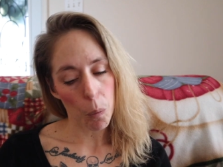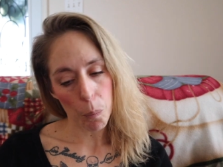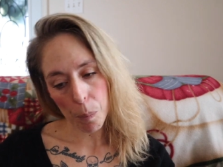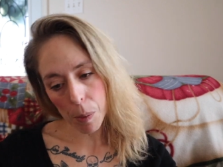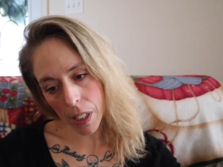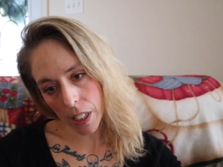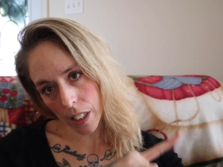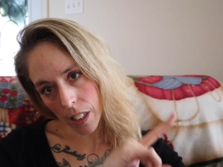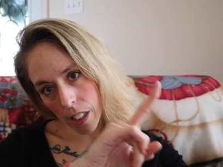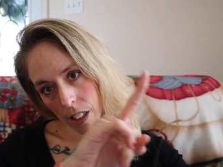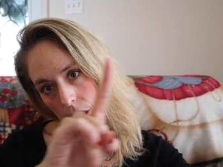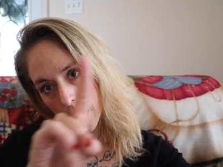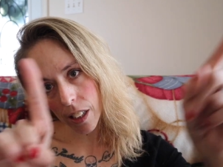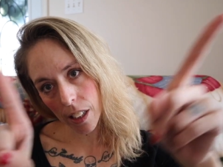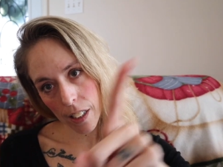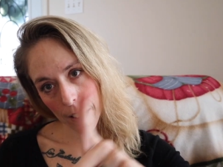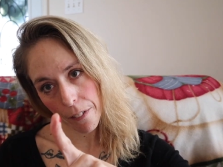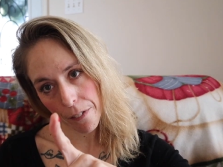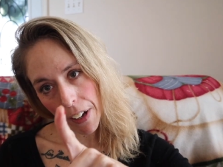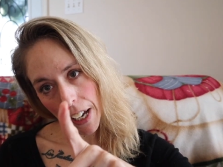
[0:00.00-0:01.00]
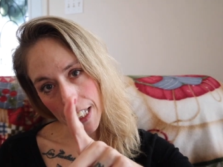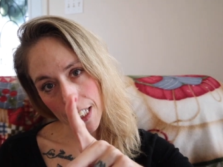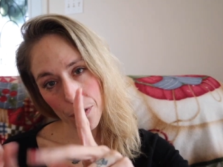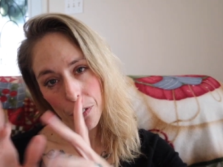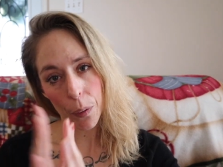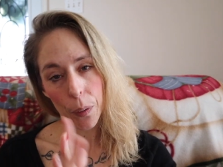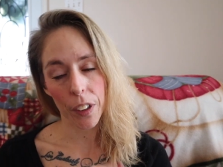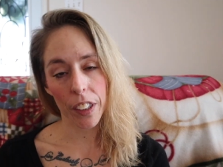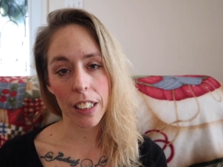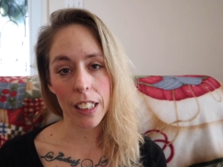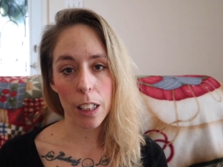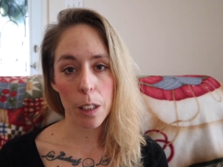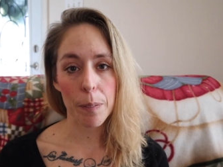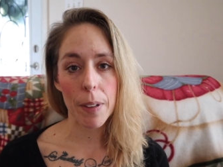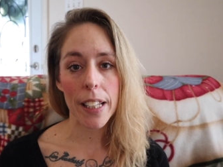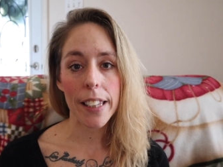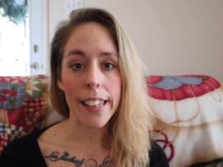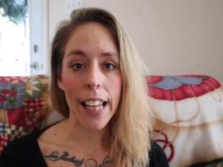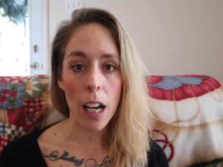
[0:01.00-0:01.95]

fast forward a little bit,